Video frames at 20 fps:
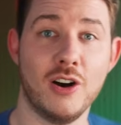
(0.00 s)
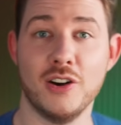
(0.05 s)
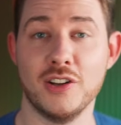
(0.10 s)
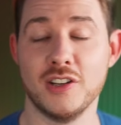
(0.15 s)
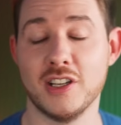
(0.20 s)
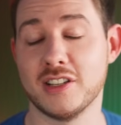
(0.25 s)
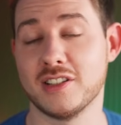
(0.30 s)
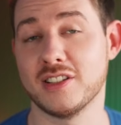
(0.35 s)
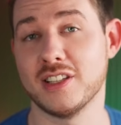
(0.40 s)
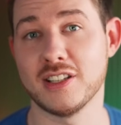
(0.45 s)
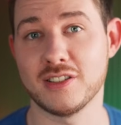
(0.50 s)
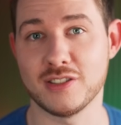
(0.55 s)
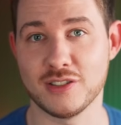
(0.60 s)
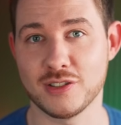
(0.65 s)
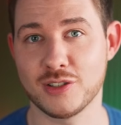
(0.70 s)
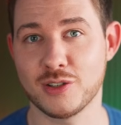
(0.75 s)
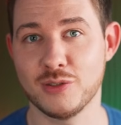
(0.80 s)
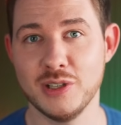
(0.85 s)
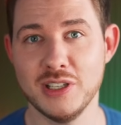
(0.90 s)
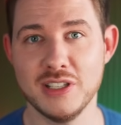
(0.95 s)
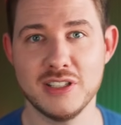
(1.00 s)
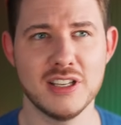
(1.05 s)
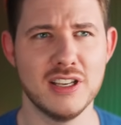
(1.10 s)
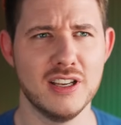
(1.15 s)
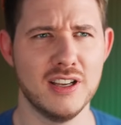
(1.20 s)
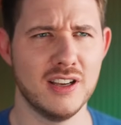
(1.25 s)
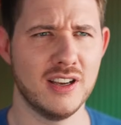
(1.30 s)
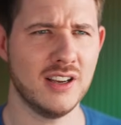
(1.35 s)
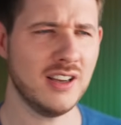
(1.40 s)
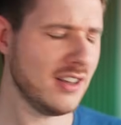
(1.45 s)
on Assassin's Creed.
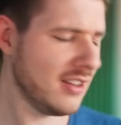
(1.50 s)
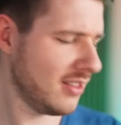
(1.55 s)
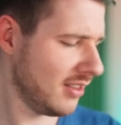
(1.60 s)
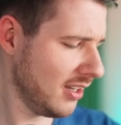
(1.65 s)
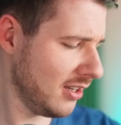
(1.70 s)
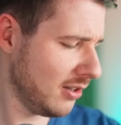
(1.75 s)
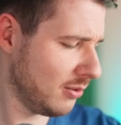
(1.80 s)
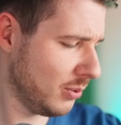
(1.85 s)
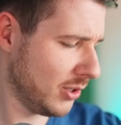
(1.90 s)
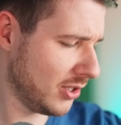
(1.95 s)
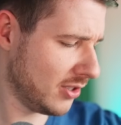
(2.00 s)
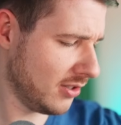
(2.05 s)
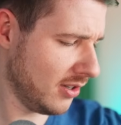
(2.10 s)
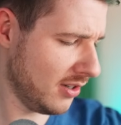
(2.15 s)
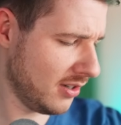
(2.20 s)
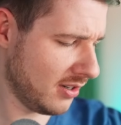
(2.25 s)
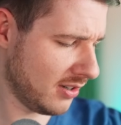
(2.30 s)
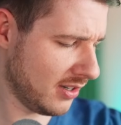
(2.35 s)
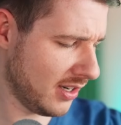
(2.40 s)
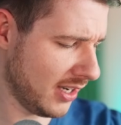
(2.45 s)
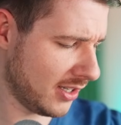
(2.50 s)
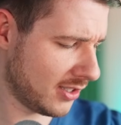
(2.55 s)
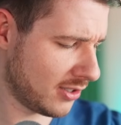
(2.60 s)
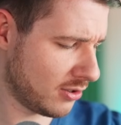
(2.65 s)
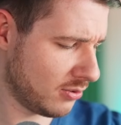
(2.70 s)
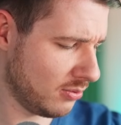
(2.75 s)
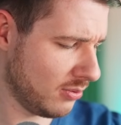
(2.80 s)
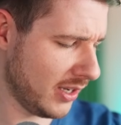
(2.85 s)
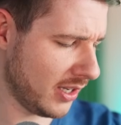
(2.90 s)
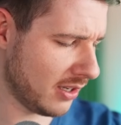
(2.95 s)
I think we're starting
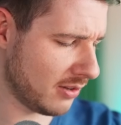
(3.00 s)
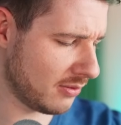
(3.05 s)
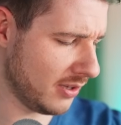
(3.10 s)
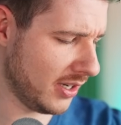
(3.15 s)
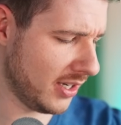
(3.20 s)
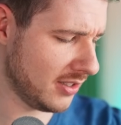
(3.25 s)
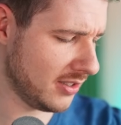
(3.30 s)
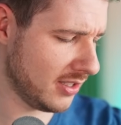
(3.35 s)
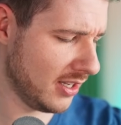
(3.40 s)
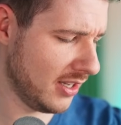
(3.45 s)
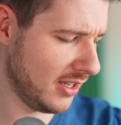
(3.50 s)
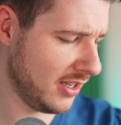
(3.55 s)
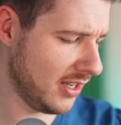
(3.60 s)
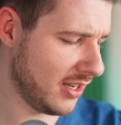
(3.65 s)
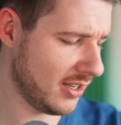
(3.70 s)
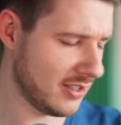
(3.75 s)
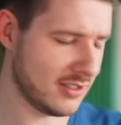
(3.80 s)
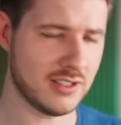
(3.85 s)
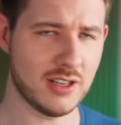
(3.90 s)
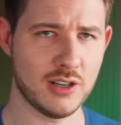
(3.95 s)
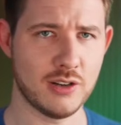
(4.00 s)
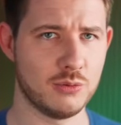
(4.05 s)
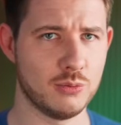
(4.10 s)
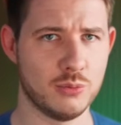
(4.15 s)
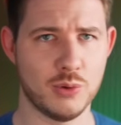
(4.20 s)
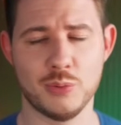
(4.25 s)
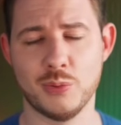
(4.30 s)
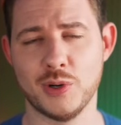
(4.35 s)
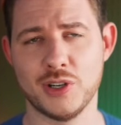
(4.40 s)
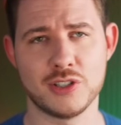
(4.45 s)
next week, right? Yeah, so
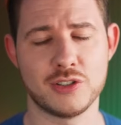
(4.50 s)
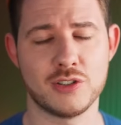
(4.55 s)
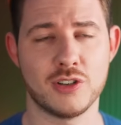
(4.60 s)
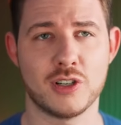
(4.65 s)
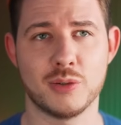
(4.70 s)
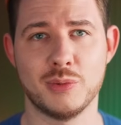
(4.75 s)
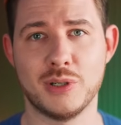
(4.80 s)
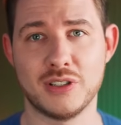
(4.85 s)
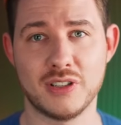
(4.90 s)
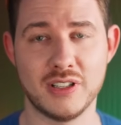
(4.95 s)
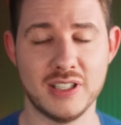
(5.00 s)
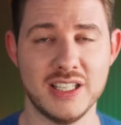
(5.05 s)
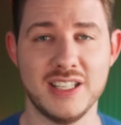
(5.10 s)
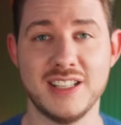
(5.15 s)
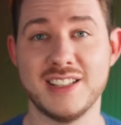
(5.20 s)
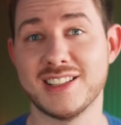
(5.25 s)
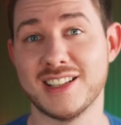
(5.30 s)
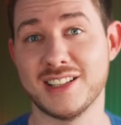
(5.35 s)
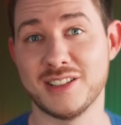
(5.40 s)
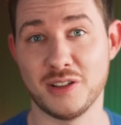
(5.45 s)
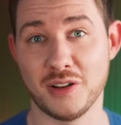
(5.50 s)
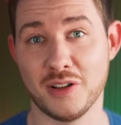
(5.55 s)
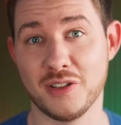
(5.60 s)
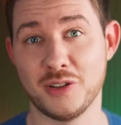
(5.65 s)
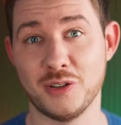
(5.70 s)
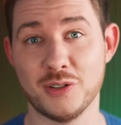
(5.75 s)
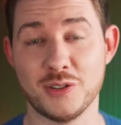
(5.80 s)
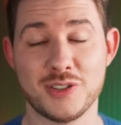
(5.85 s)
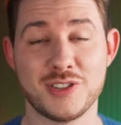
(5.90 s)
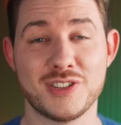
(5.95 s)
we want to talk about leaks and all
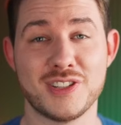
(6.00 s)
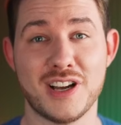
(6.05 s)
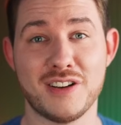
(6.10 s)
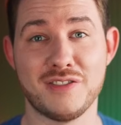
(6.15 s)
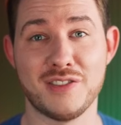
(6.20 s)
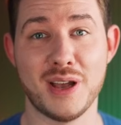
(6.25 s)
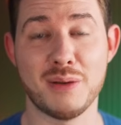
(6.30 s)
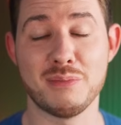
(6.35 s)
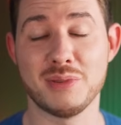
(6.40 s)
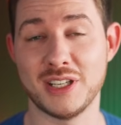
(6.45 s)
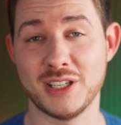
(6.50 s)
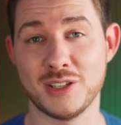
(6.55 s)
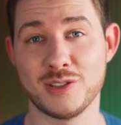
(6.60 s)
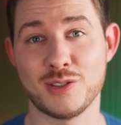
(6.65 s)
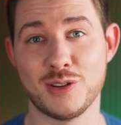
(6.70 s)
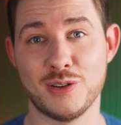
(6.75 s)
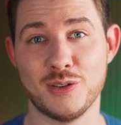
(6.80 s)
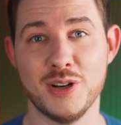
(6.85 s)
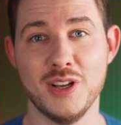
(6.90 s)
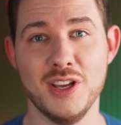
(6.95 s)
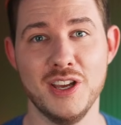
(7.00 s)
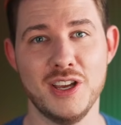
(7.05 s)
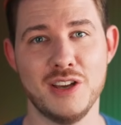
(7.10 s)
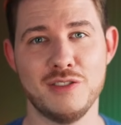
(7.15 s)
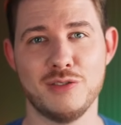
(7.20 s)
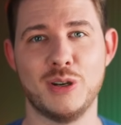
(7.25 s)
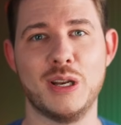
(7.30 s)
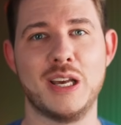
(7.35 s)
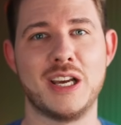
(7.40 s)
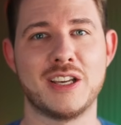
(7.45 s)
the good stuff happening. So
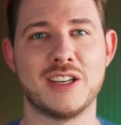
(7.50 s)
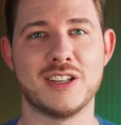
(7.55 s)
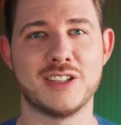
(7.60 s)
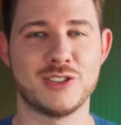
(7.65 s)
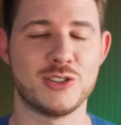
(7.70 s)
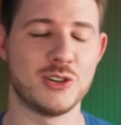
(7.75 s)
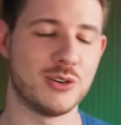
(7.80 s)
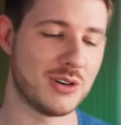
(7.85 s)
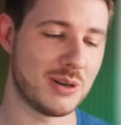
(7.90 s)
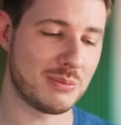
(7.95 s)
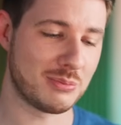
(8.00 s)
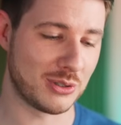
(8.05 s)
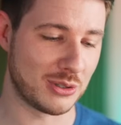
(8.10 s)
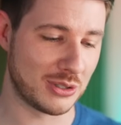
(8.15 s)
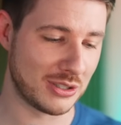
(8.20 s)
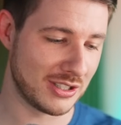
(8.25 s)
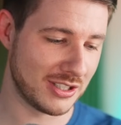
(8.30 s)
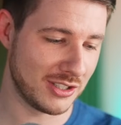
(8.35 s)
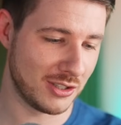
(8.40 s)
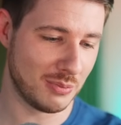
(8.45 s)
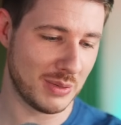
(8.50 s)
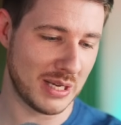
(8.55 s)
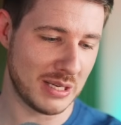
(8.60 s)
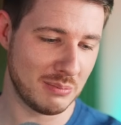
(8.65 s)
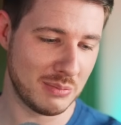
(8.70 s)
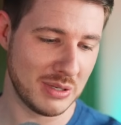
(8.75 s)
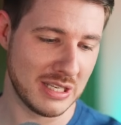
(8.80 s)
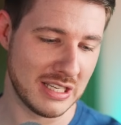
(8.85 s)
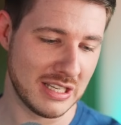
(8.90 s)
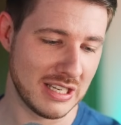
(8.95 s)
if you like Joe Raptor, you
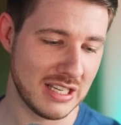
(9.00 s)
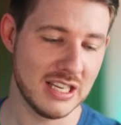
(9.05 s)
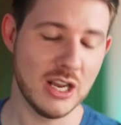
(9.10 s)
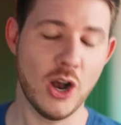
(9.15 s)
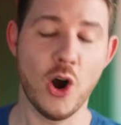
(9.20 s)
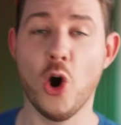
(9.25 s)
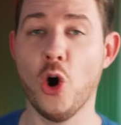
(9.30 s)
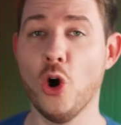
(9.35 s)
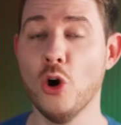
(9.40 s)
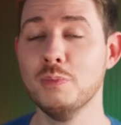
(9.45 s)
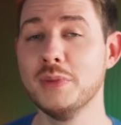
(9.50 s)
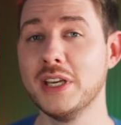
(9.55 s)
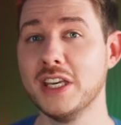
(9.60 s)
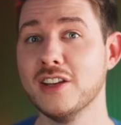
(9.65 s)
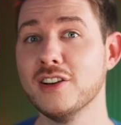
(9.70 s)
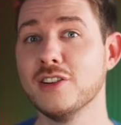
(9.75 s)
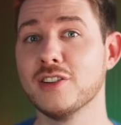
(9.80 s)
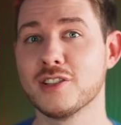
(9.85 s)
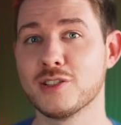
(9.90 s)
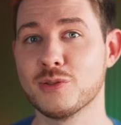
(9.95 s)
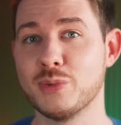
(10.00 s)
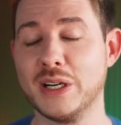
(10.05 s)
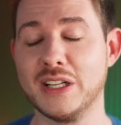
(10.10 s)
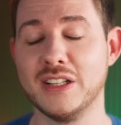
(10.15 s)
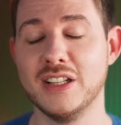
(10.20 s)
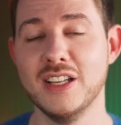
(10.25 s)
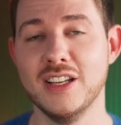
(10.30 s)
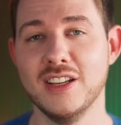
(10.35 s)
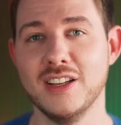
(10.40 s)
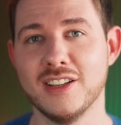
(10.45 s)
might be home here as
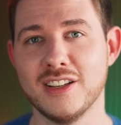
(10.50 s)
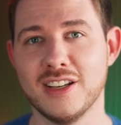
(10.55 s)
well